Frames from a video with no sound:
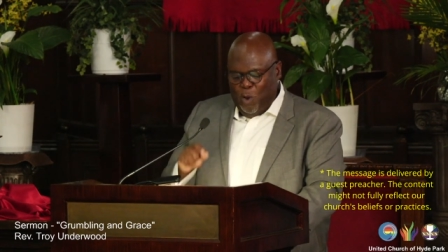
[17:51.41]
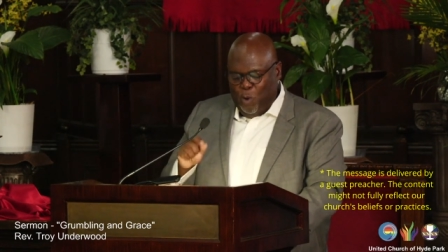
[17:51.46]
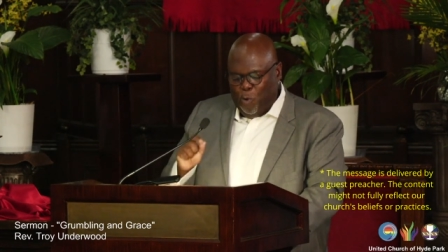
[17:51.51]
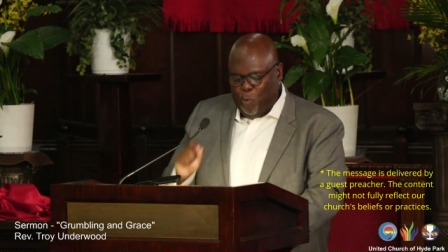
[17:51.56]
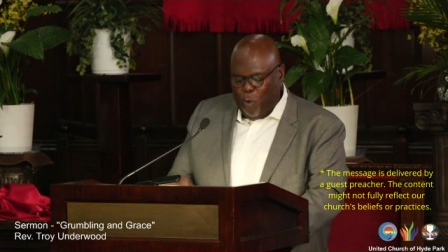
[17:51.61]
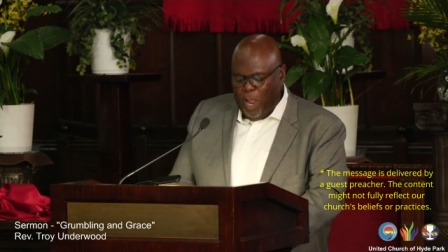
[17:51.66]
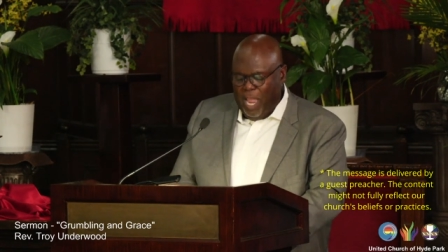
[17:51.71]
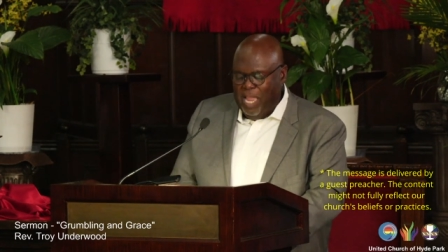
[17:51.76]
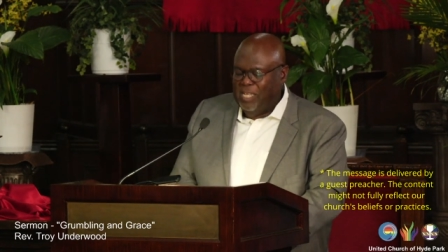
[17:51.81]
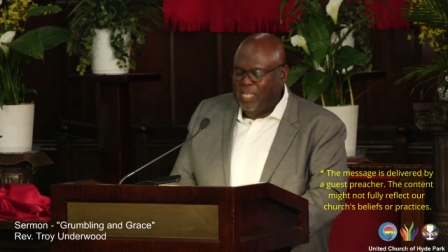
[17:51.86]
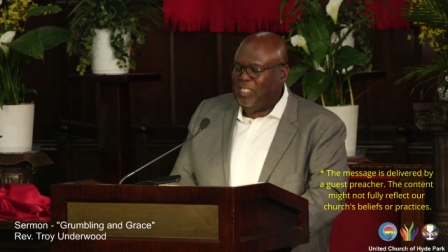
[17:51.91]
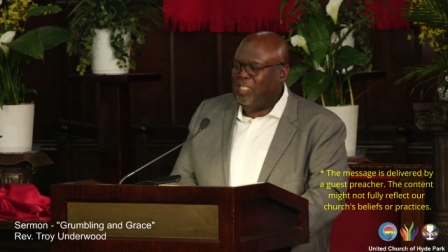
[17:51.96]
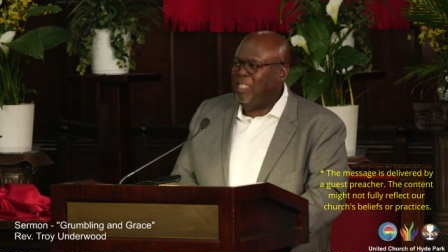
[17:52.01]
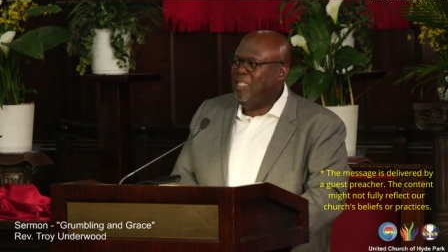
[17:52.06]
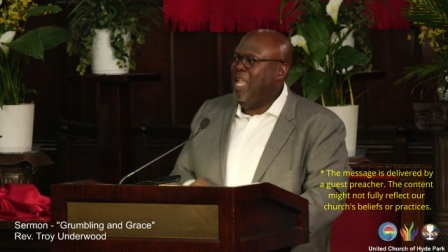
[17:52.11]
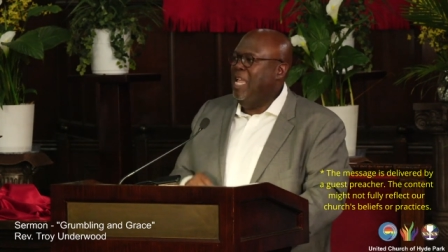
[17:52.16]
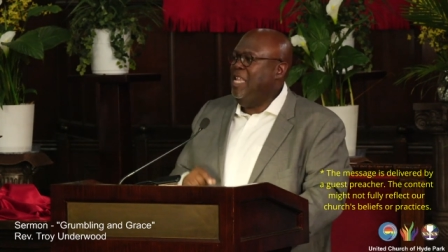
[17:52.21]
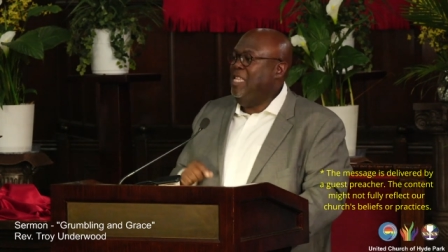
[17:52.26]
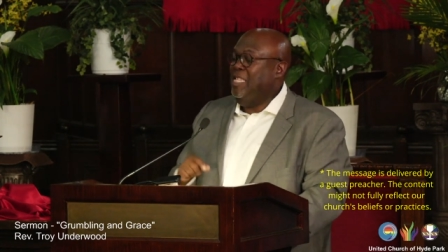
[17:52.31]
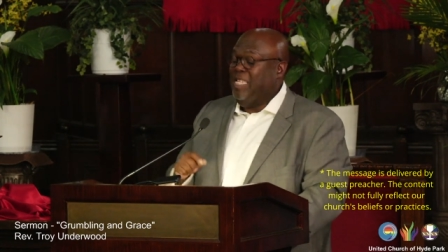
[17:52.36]
Grace
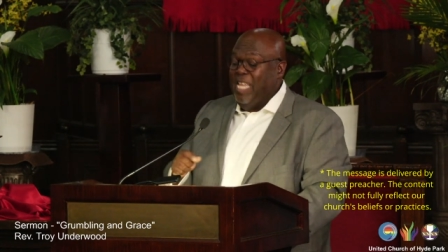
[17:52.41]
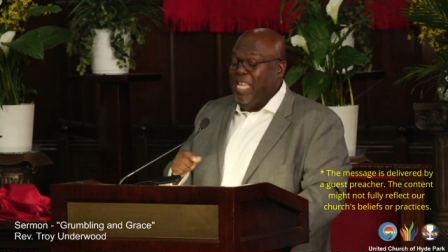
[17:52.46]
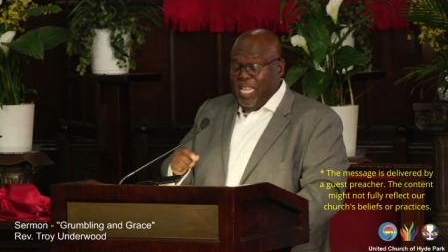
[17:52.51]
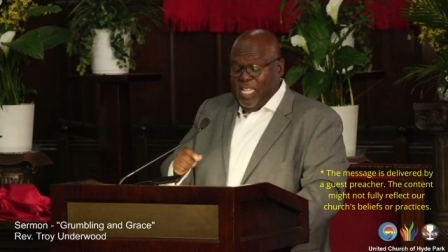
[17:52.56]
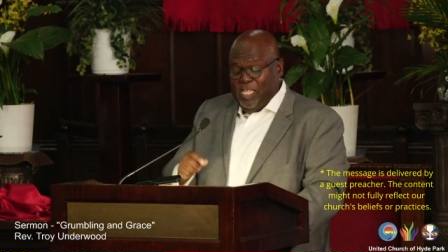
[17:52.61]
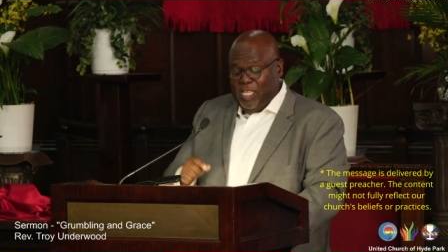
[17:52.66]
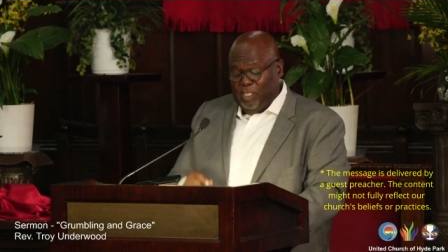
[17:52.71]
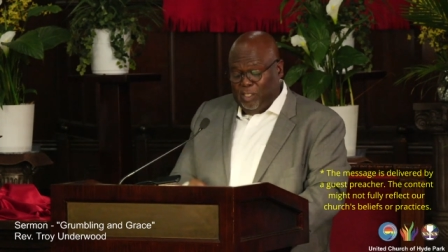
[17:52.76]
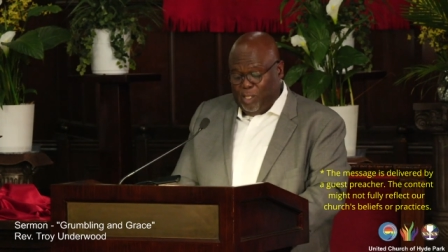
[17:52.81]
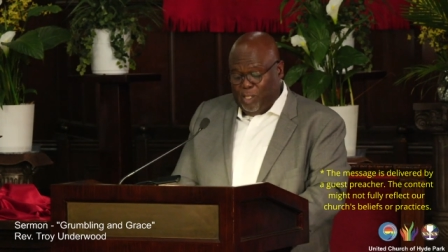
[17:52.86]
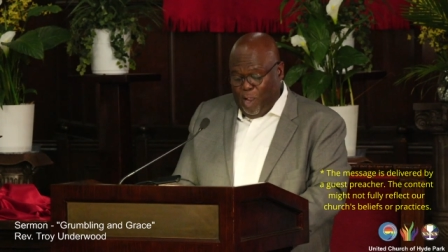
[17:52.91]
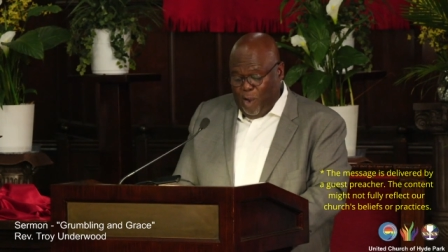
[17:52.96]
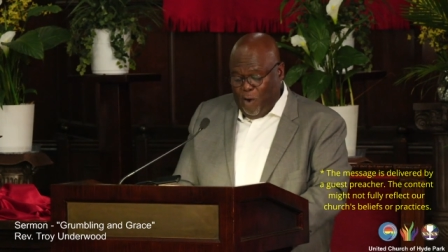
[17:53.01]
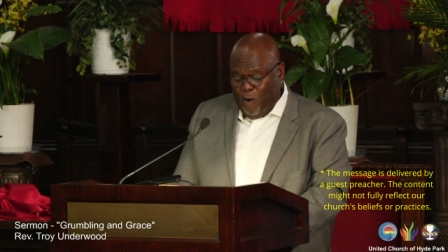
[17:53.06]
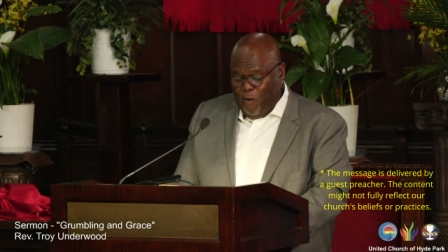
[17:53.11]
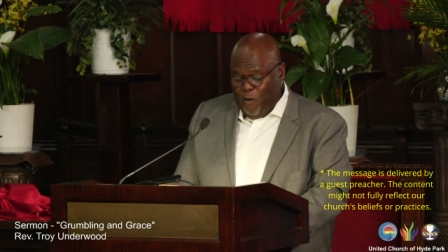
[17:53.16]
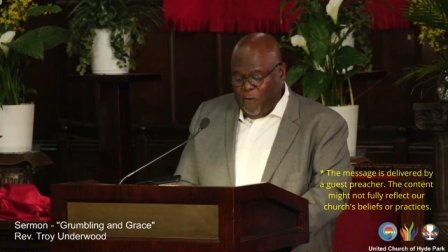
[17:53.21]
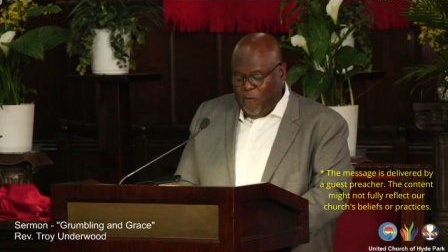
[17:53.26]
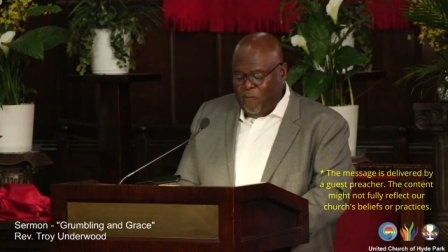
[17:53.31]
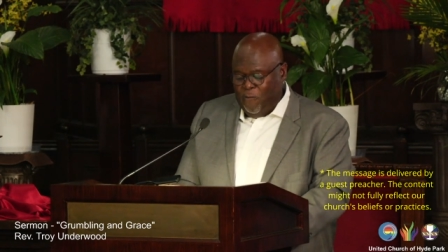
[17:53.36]
they didn't
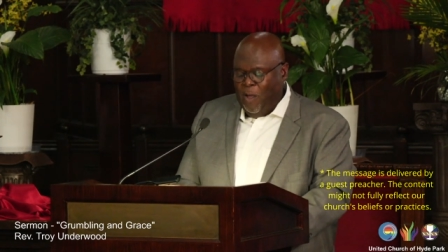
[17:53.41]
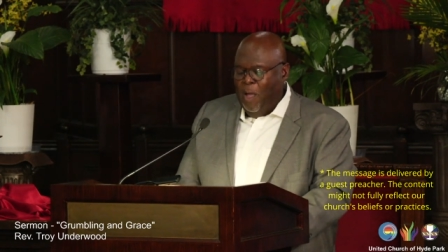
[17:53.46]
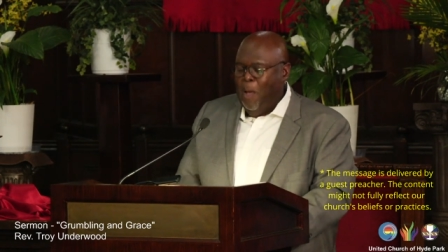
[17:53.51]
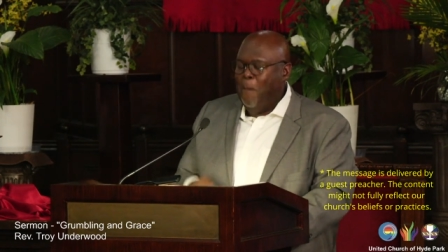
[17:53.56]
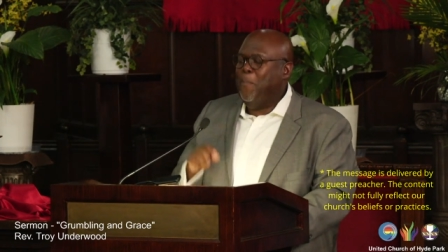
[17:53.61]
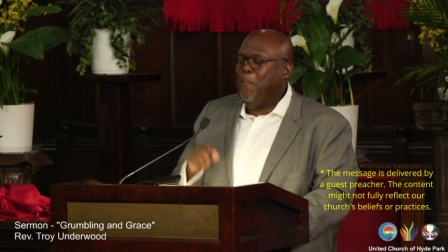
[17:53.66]
deserve,